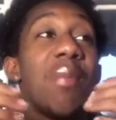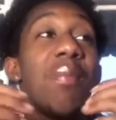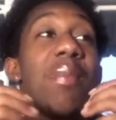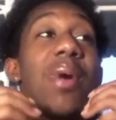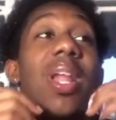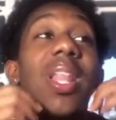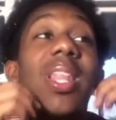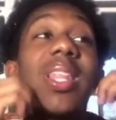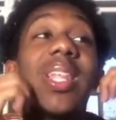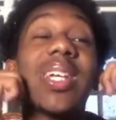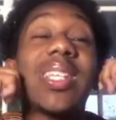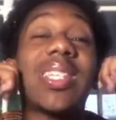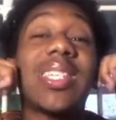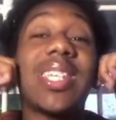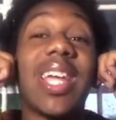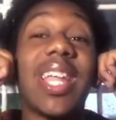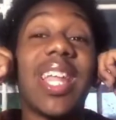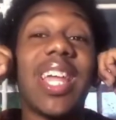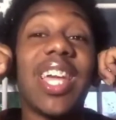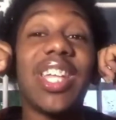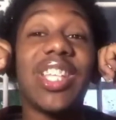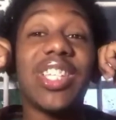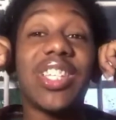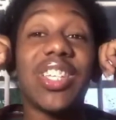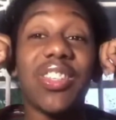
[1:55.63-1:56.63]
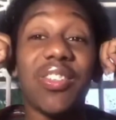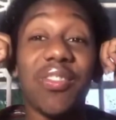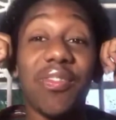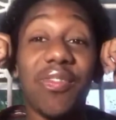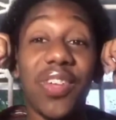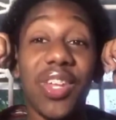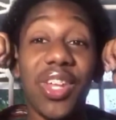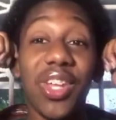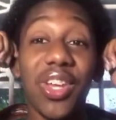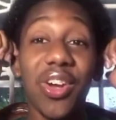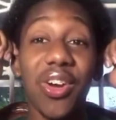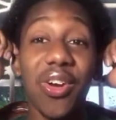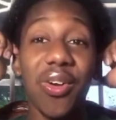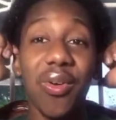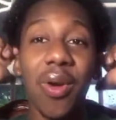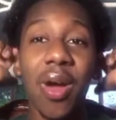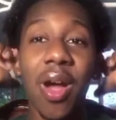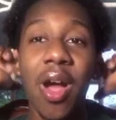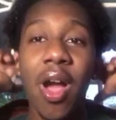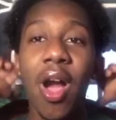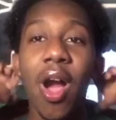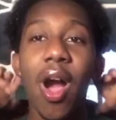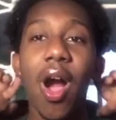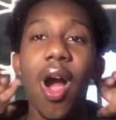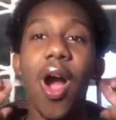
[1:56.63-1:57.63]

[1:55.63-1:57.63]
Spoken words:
But let's get into the video.